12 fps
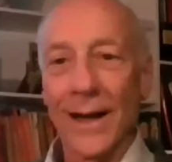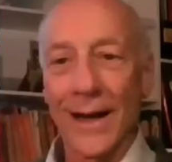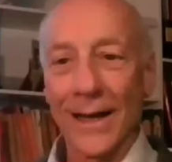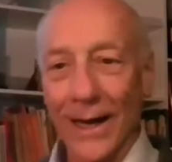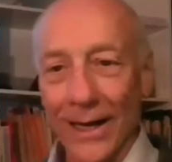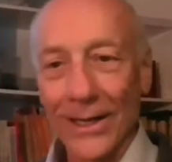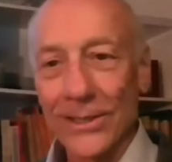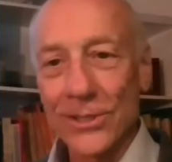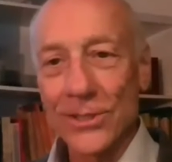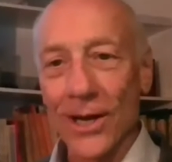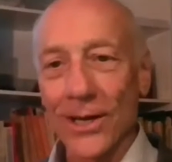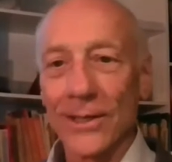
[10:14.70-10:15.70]
I'd like to
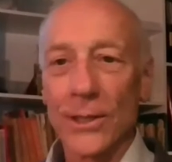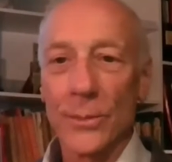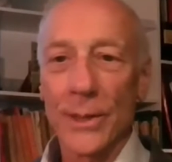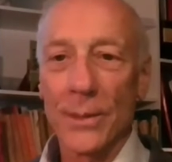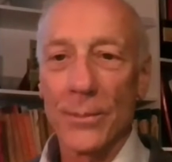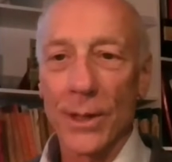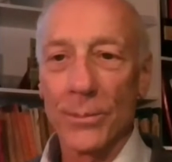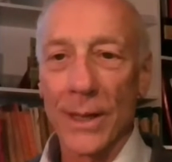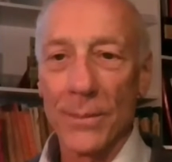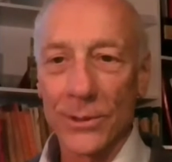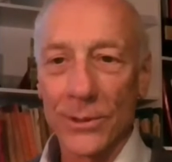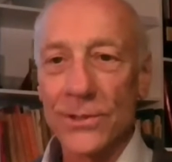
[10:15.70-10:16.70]
talk a little bit about my
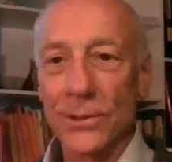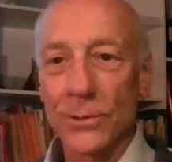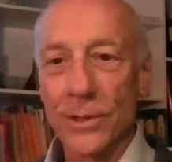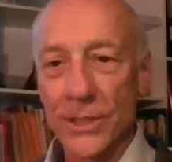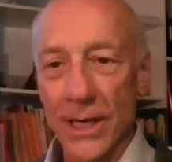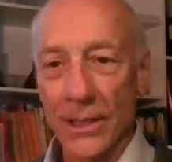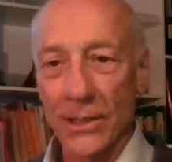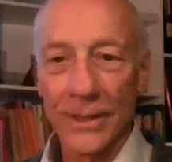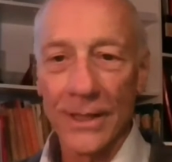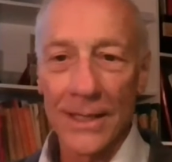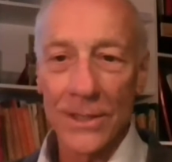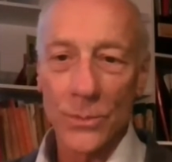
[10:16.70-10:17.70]
personal
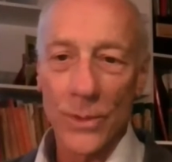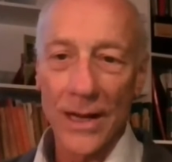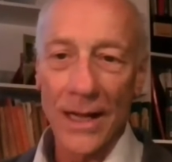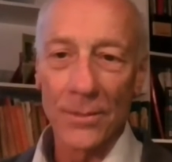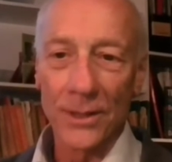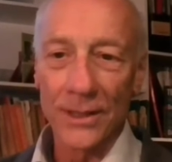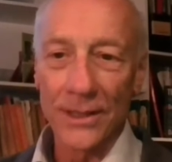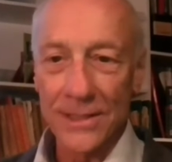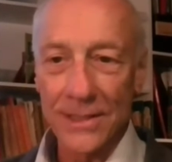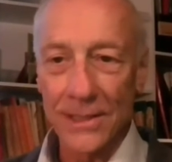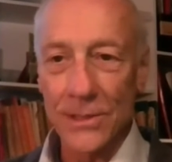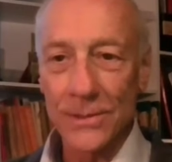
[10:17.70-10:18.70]
trajectory as well, because
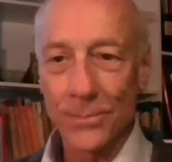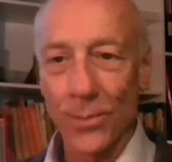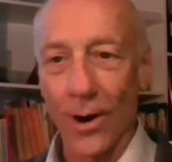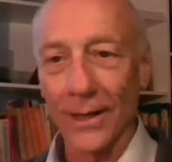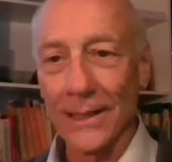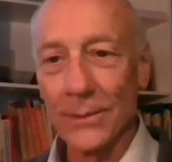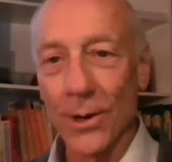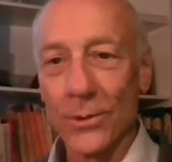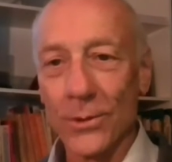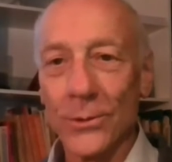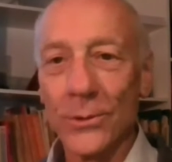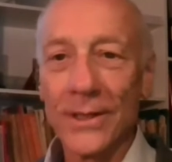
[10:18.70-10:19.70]
that's partly what
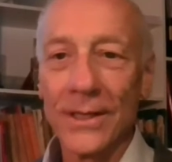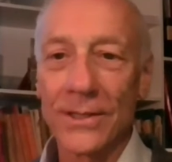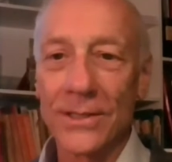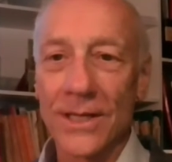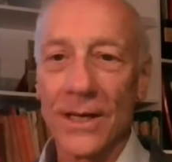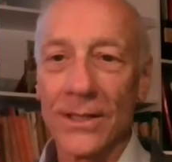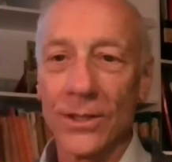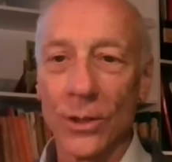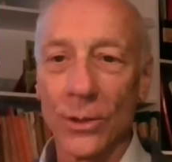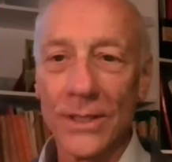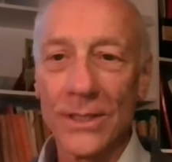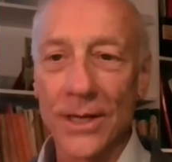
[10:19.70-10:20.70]
we're doing here, is getting to
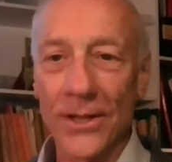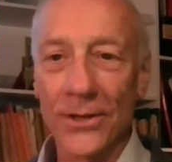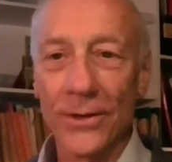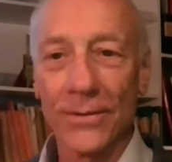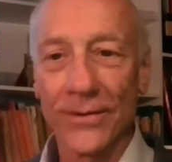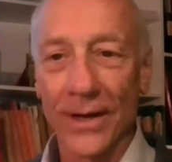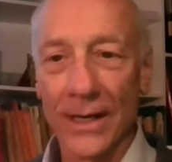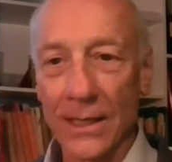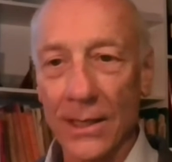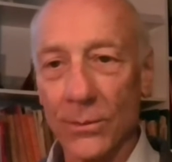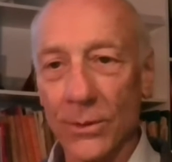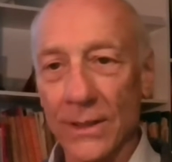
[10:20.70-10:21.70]
know each other and finding
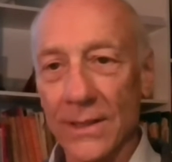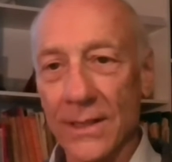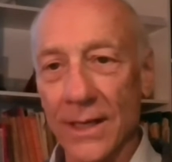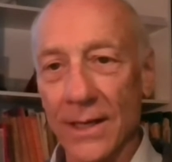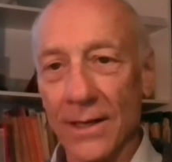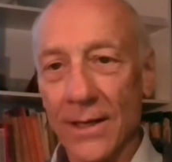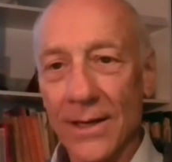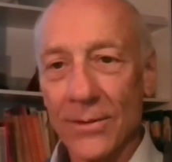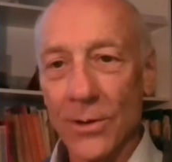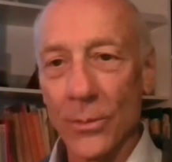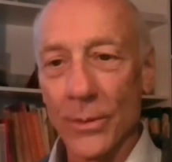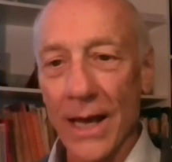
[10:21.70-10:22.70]
out
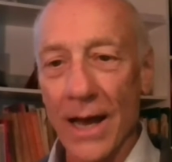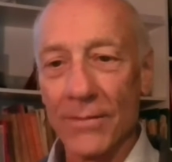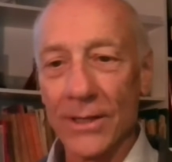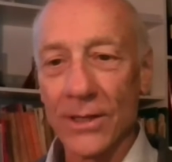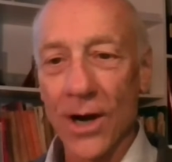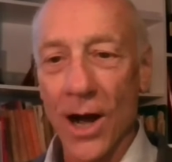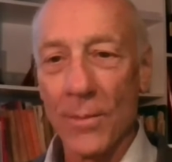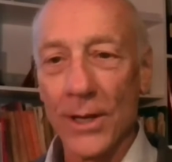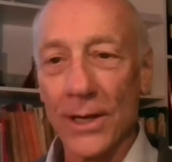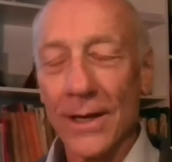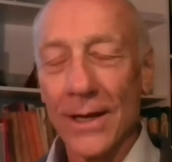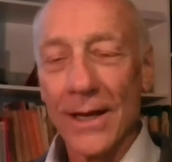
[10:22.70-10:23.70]
what we have in
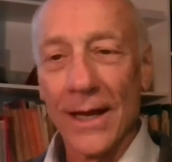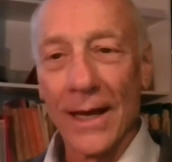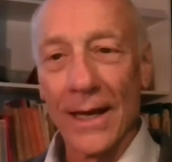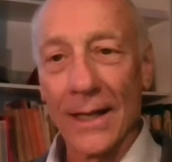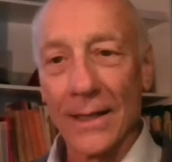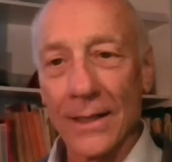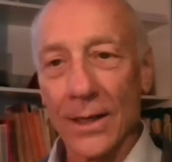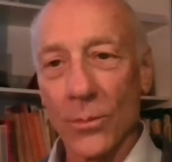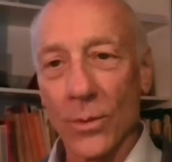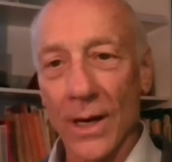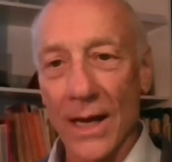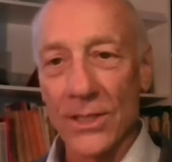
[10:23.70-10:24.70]
common. And
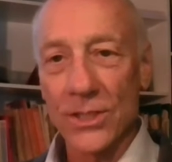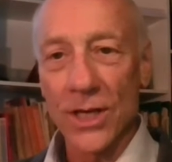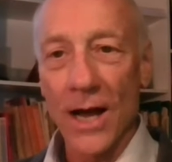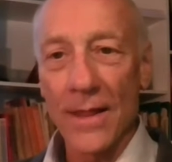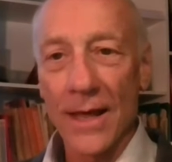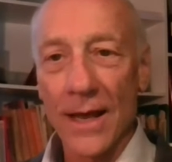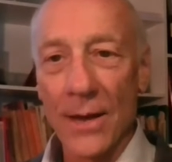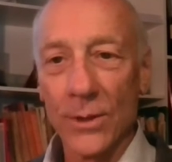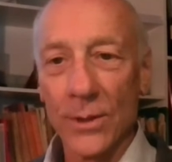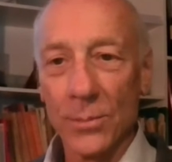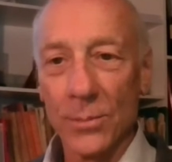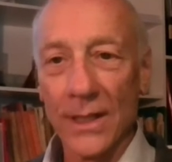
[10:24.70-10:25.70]
when I saw that I
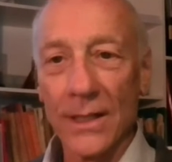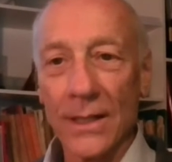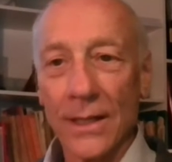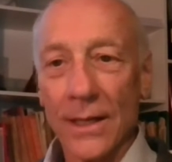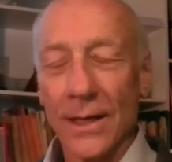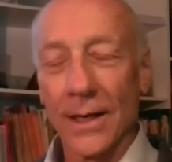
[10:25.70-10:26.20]
would be